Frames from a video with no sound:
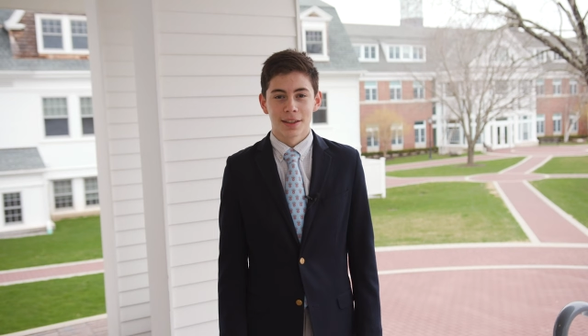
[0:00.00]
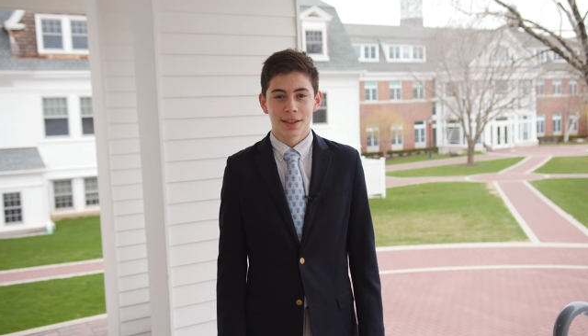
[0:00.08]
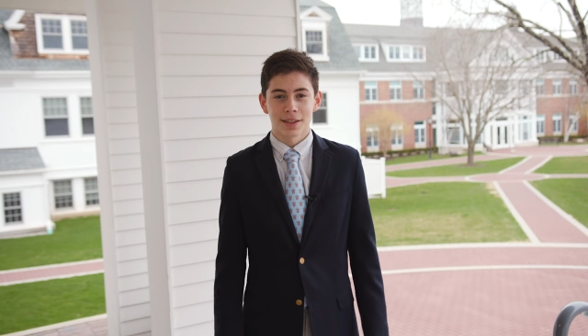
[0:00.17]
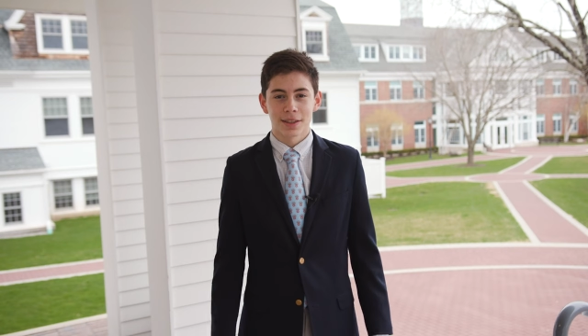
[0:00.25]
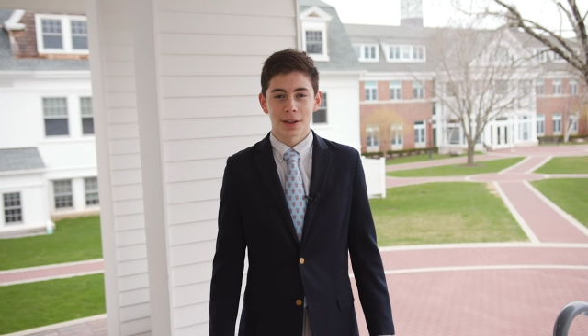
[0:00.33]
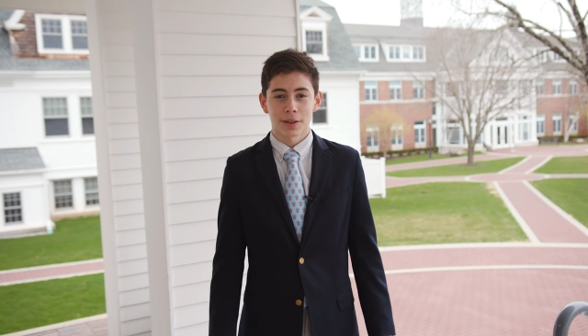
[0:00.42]

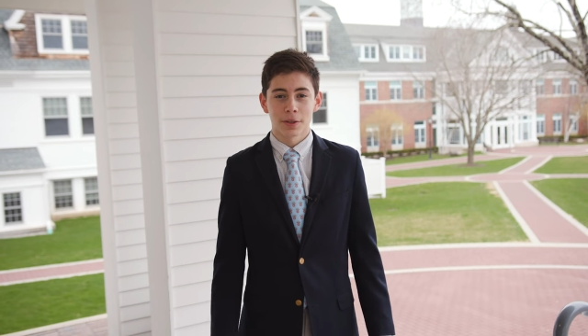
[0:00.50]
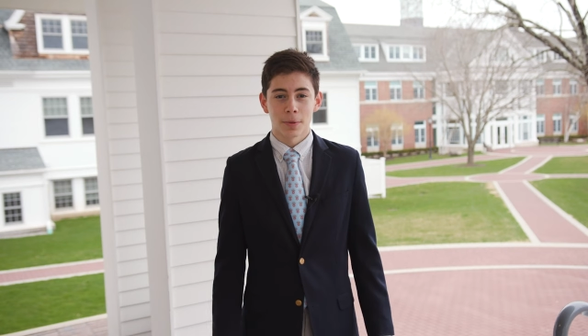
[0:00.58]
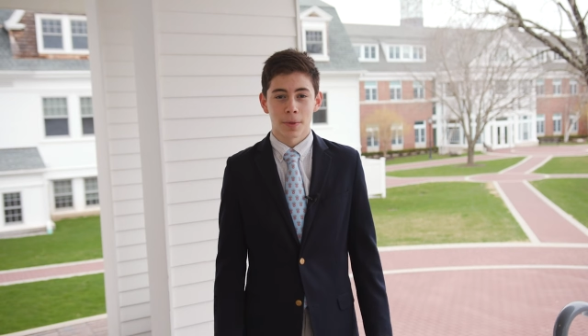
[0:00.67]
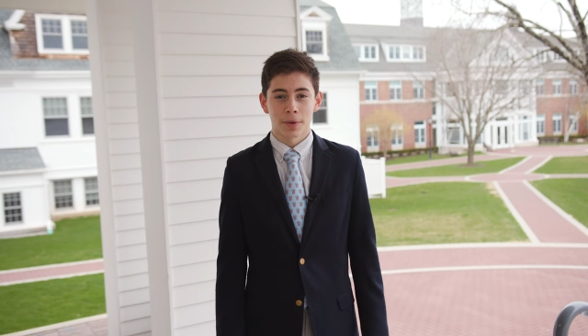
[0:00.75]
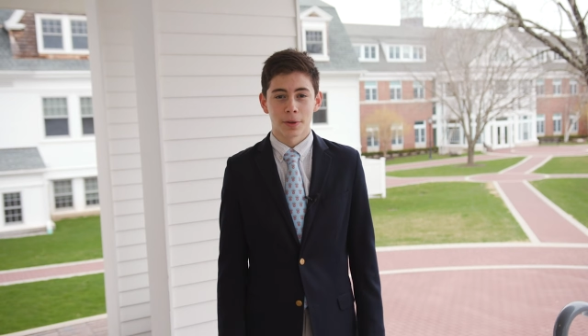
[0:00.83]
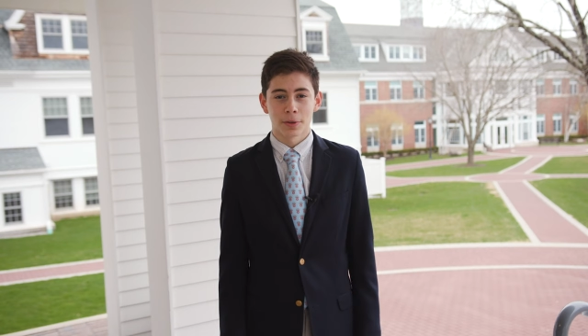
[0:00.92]
This is also
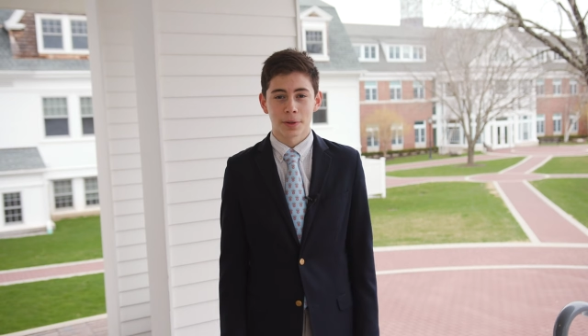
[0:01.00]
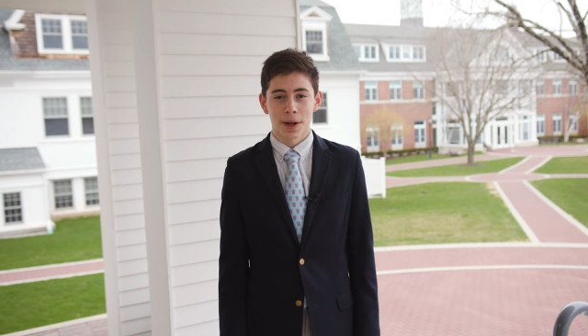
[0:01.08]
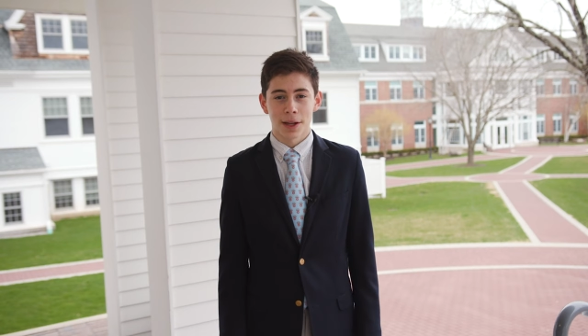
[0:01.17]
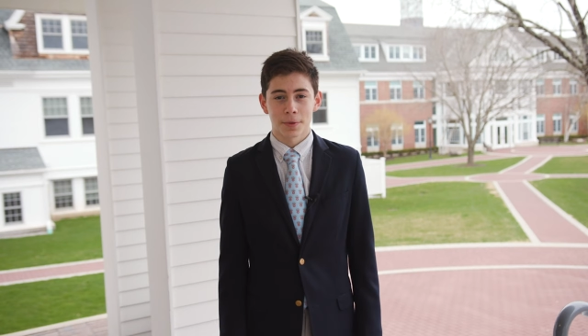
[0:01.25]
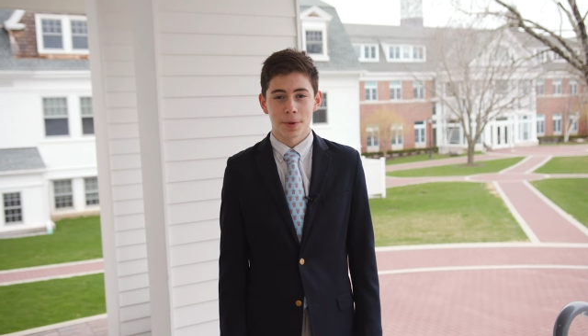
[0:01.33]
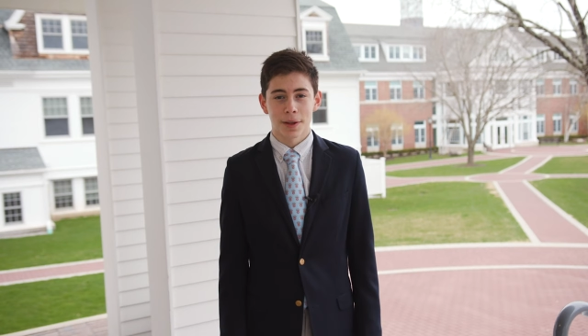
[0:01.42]
where we hold
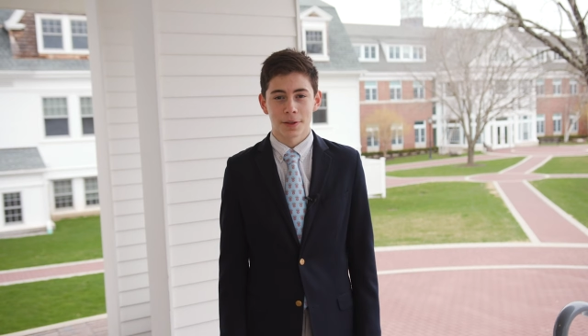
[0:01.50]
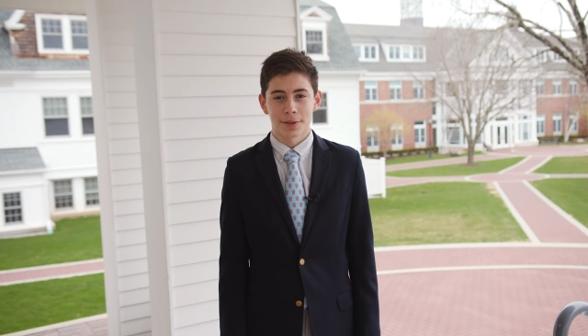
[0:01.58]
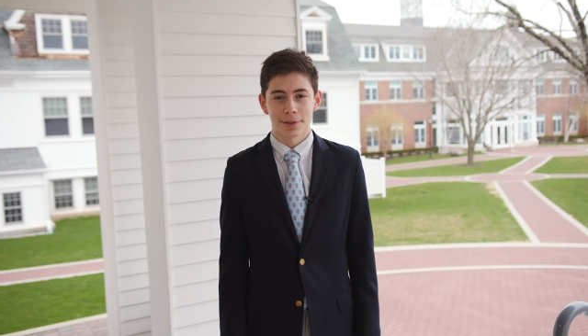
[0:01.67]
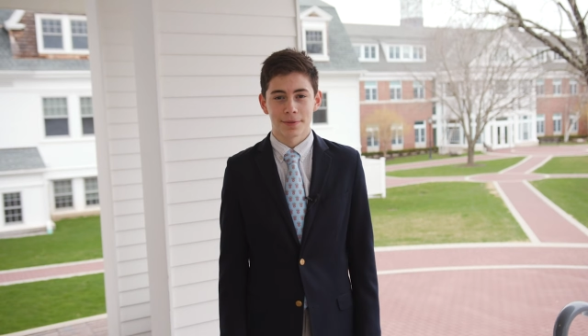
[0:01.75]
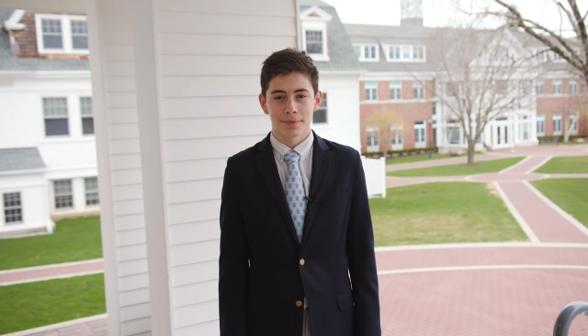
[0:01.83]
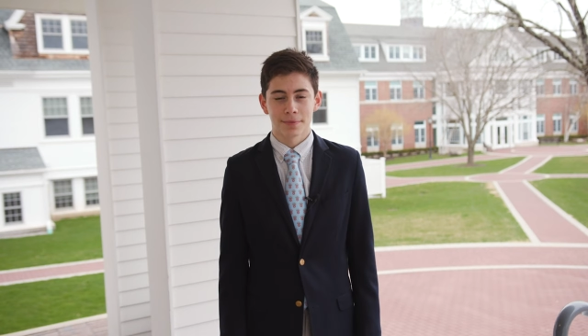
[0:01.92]

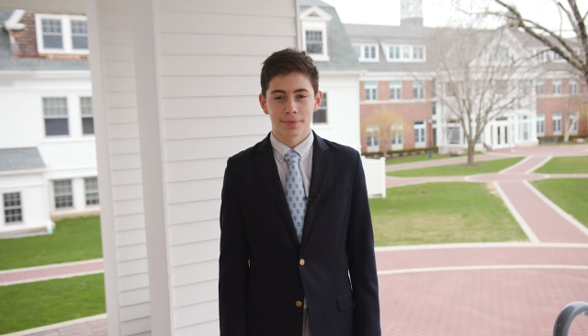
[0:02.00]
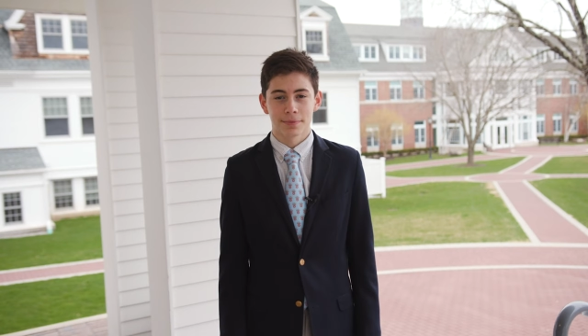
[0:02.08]
graduation.